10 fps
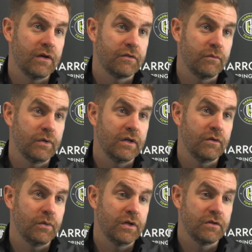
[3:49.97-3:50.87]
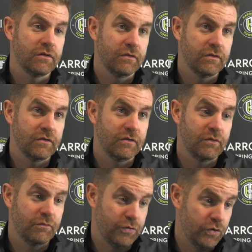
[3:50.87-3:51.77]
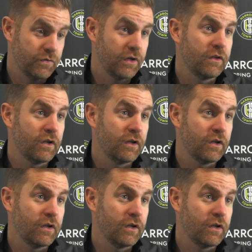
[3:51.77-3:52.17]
think we've proven in